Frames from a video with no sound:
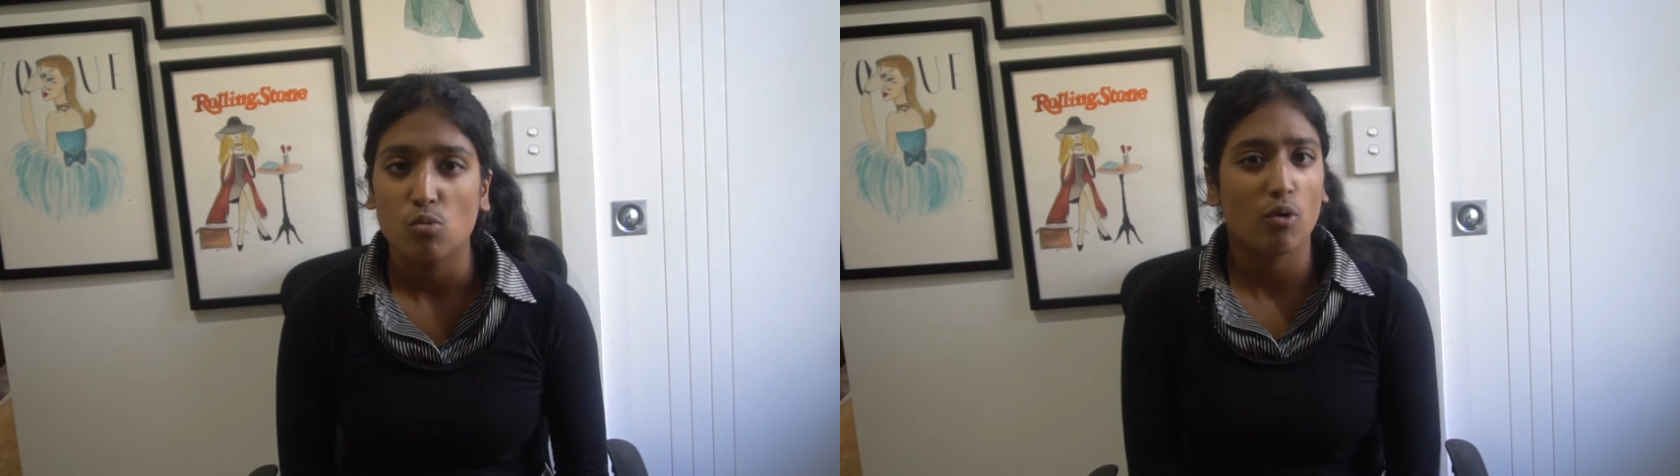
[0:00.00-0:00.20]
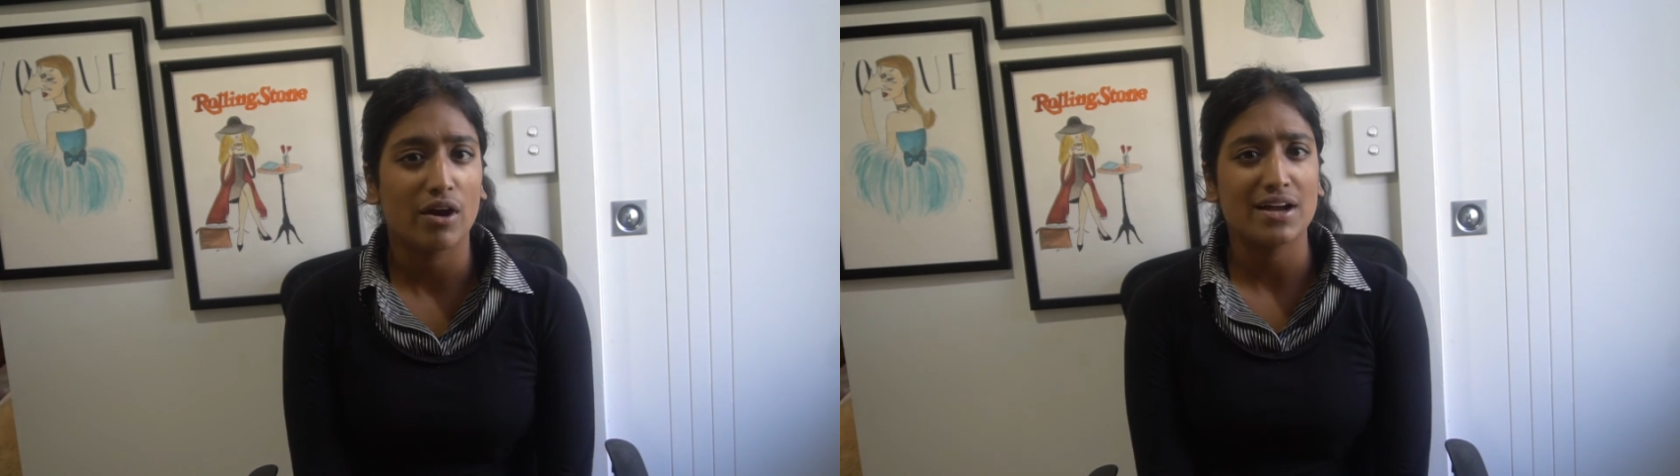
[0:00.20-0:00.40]

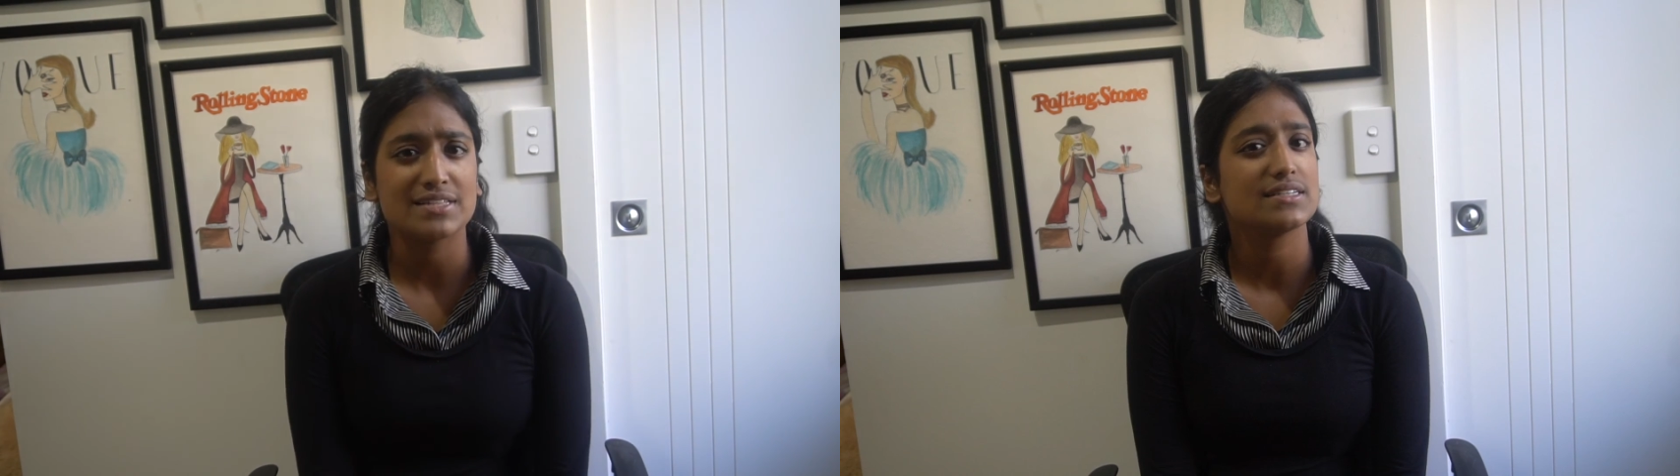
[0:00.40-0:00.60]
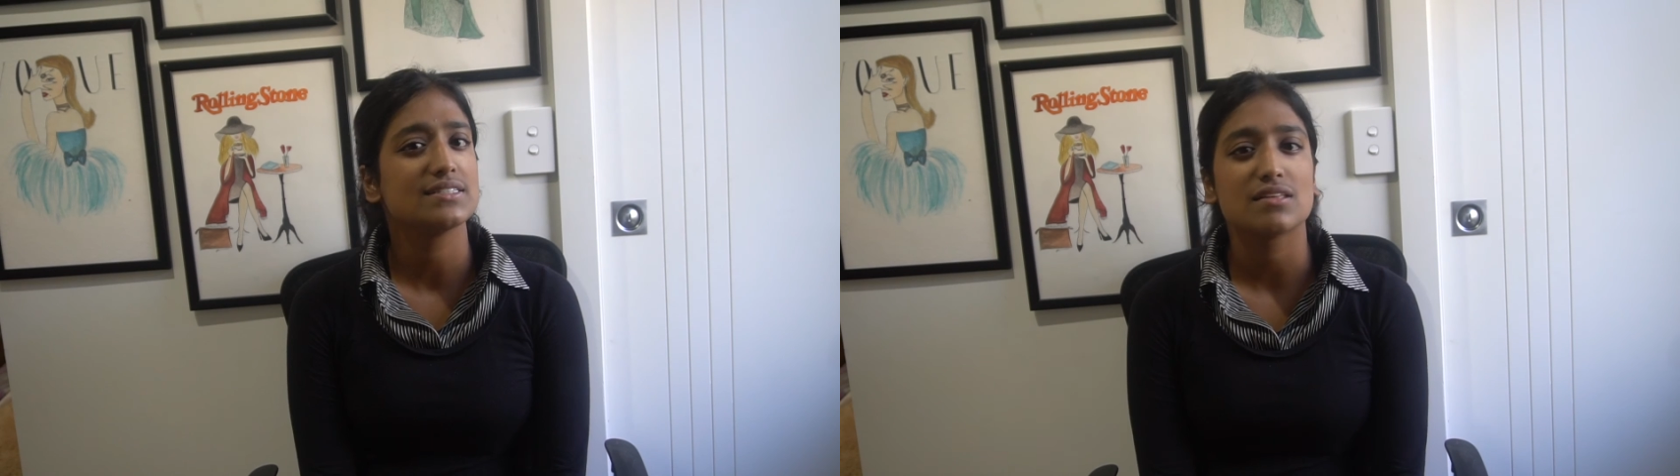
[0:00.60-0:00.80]

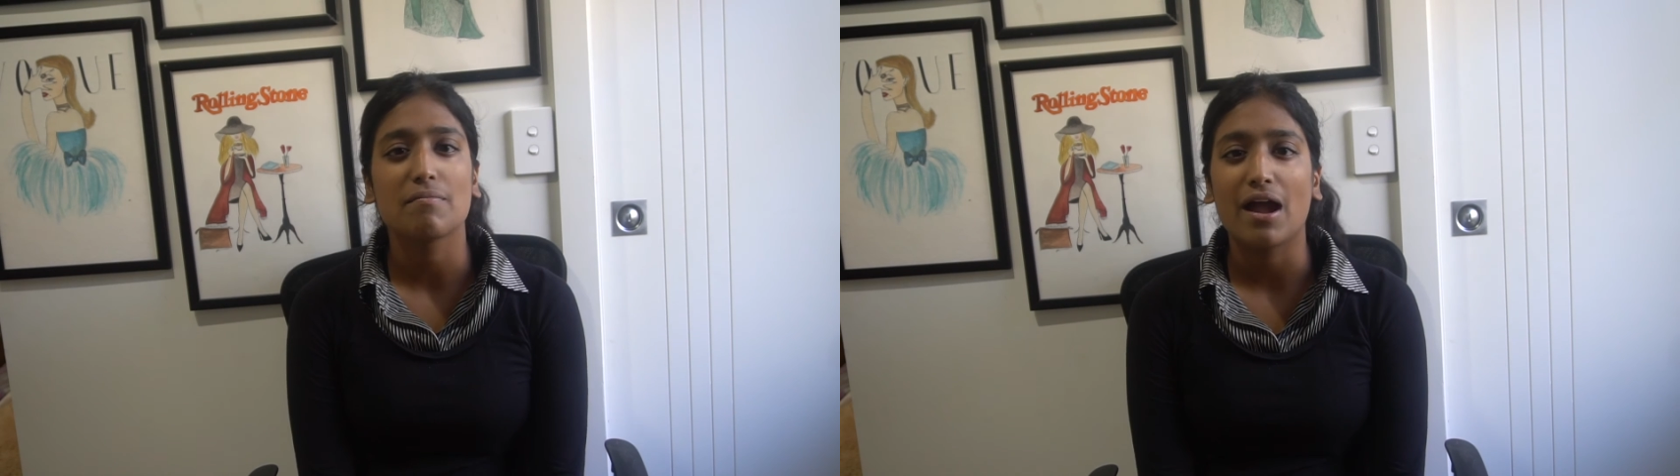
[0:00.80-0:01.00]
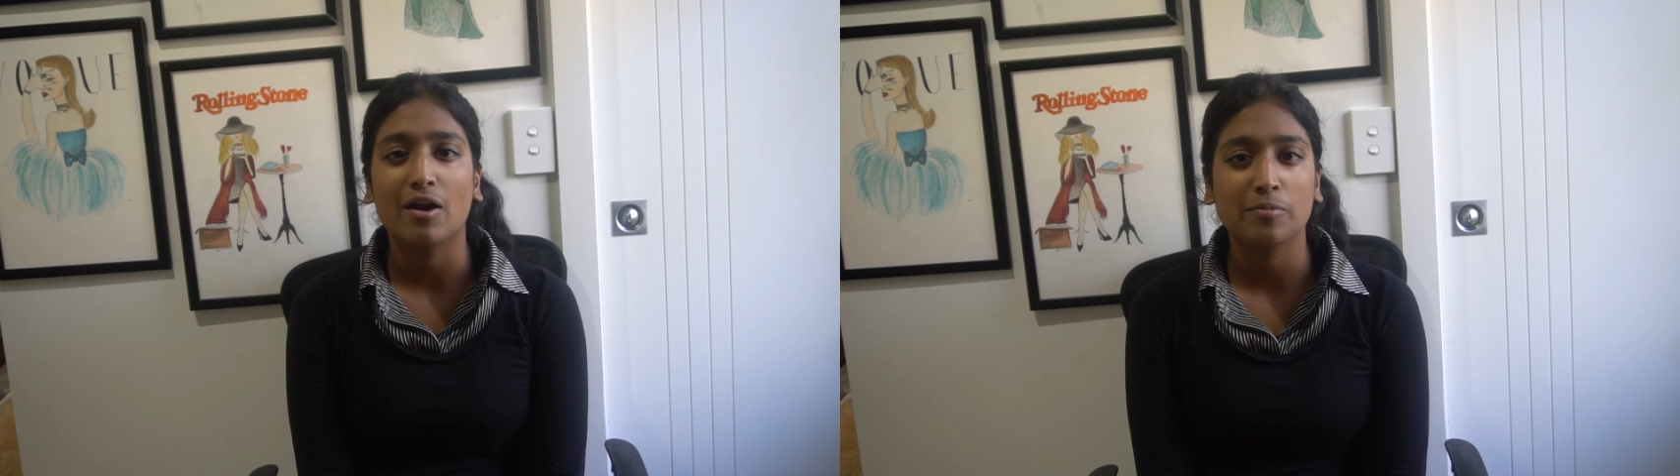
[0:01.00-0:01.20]
whereas in
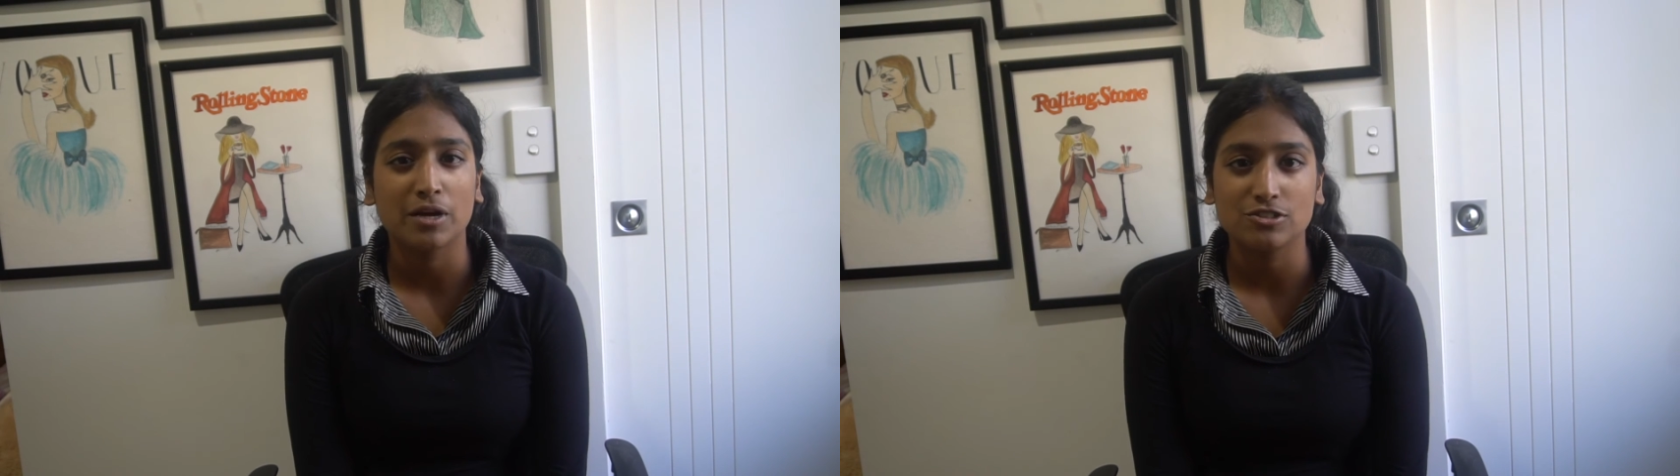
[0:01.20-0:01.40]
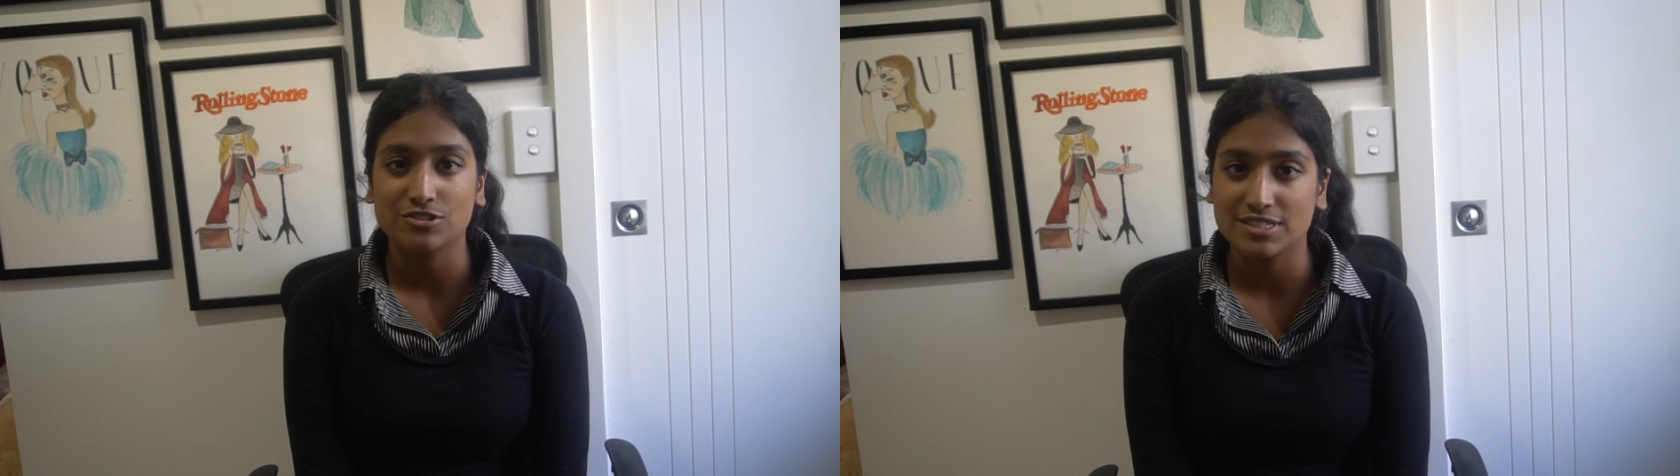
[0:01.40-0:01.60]
some Arab
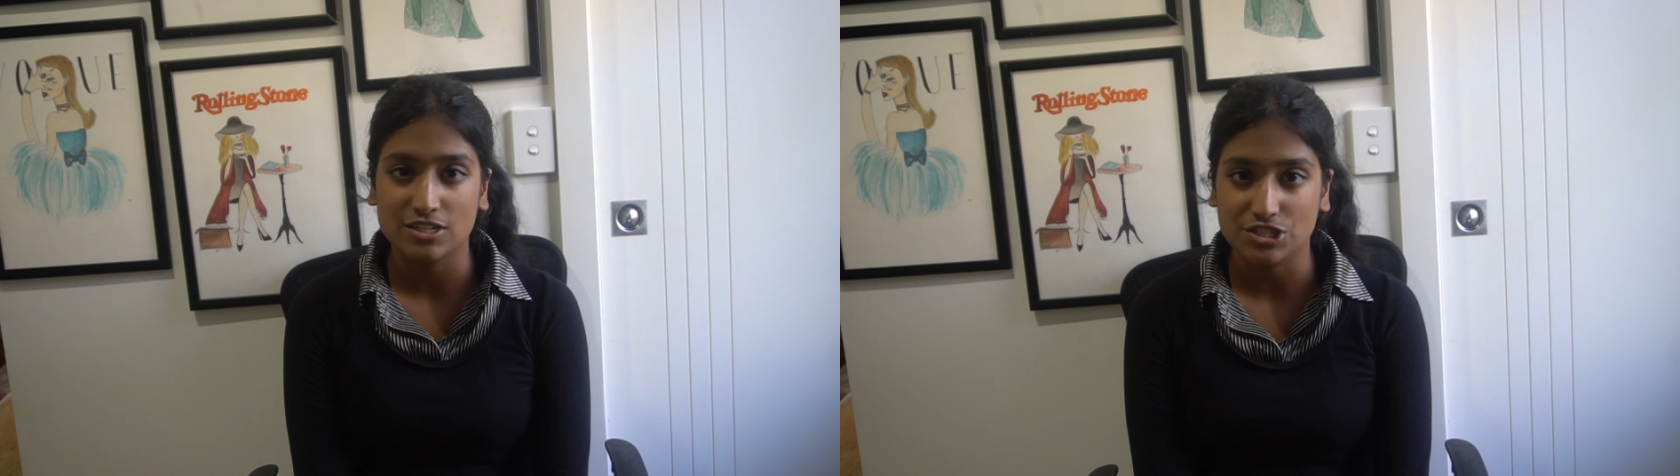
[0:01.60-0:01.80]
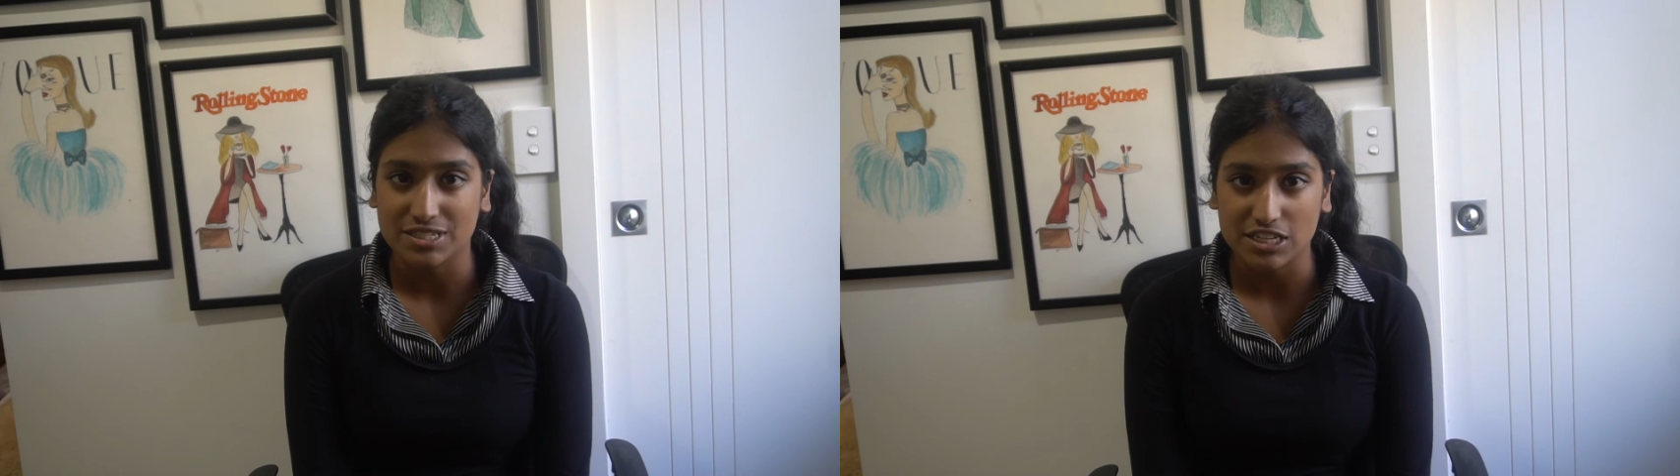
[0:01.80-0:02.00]
countries
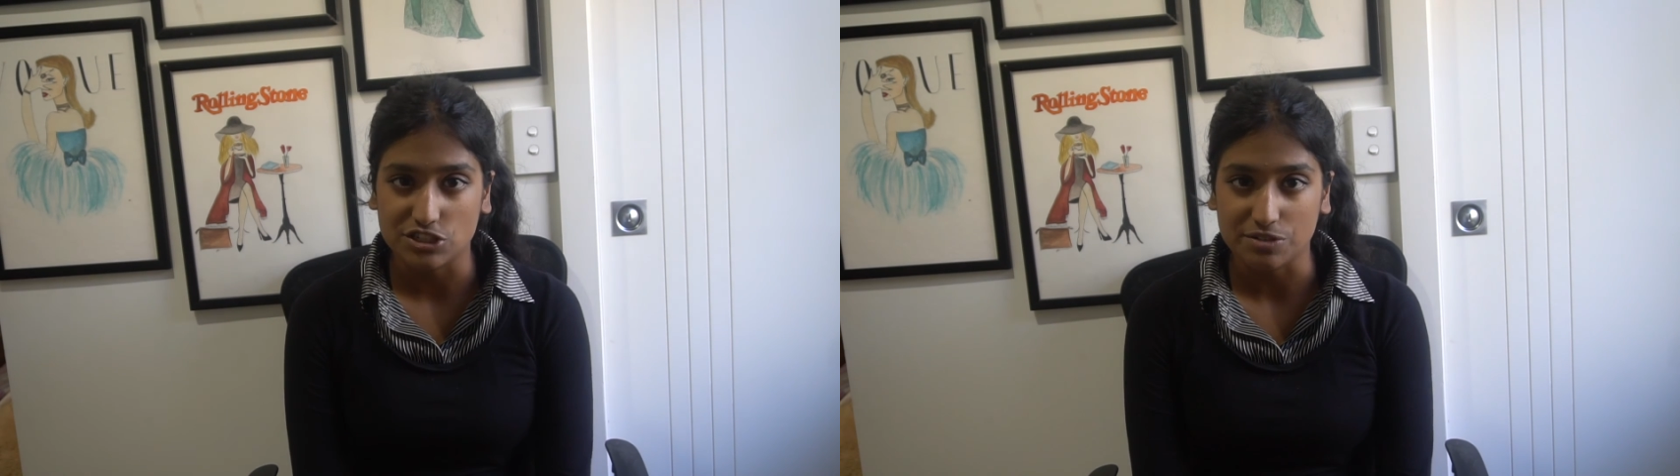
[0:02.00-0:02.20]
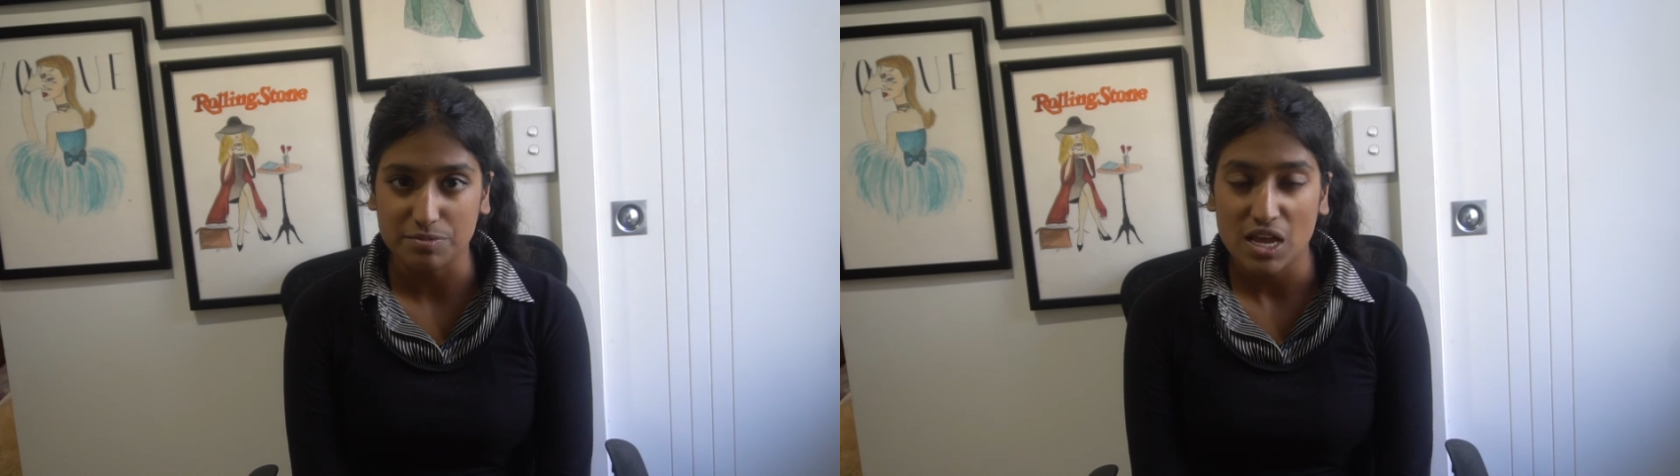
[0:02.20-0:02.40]
such as
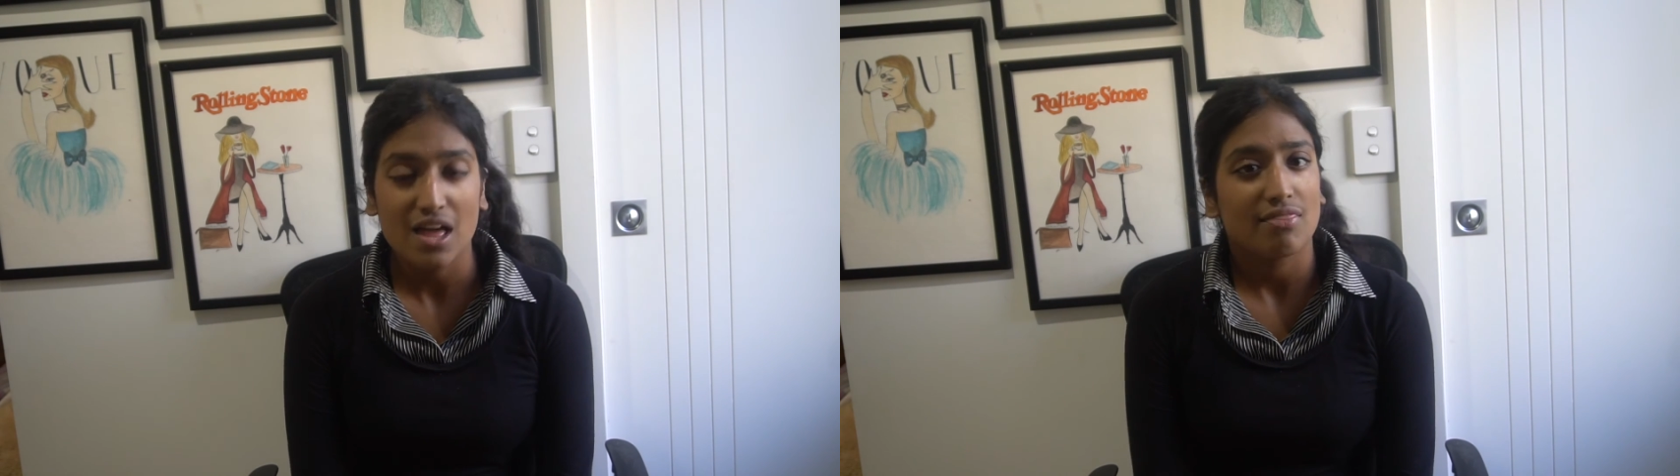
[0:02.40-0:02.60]
Egypt,